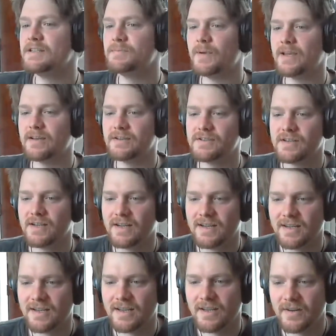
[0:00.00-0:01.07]
is because,
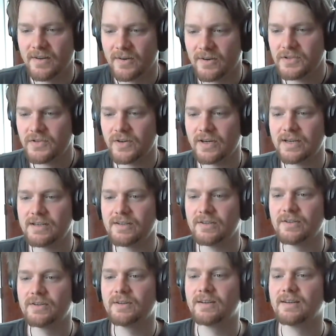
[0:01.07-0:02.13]
you know, contrary
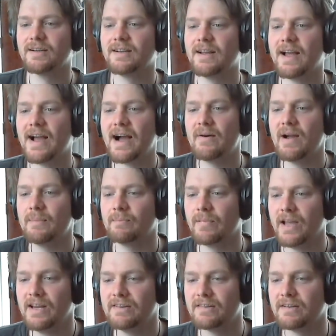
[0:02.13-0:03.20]
to how I'm
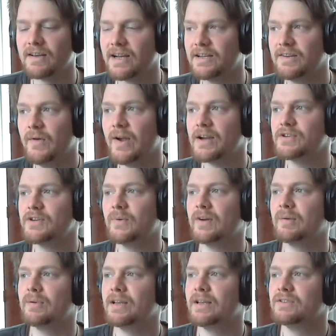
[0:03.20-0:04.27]
painted, I do actually
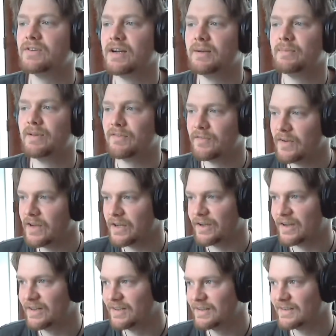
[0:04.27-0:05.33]
want to try to be
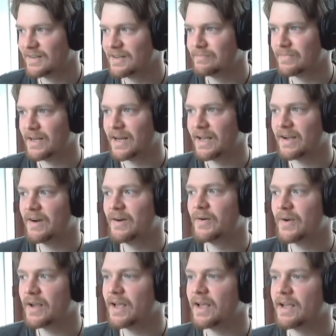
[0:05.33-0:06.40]
fair and be like,
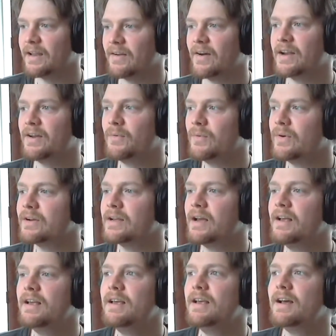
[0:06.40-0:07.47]
okay, you know, I don't want
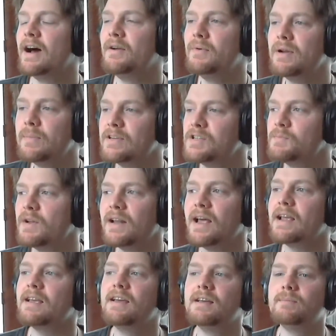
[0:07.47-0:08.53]
to just be
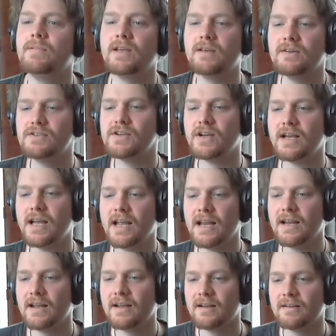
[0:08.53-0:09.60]
like, because
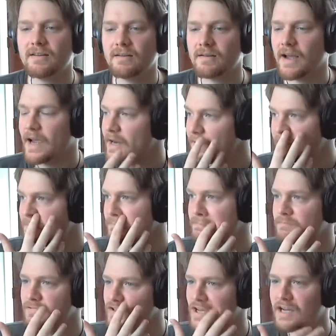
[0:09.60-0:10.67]
I hate
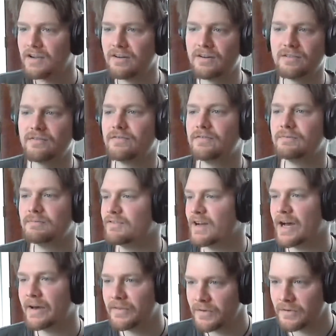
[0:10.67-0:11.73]
Sargon
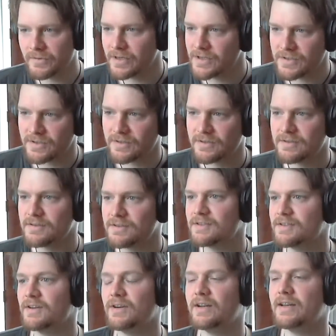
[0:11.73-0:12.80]
for other
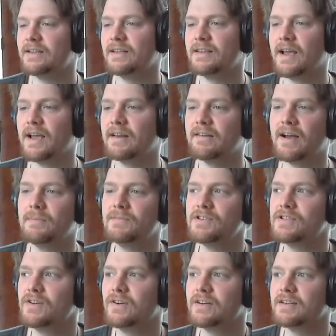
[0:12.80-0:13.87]
reasons, that I'm
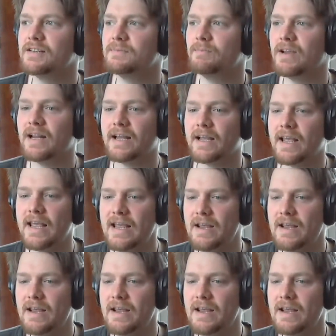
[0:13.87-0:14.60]
just going to be like,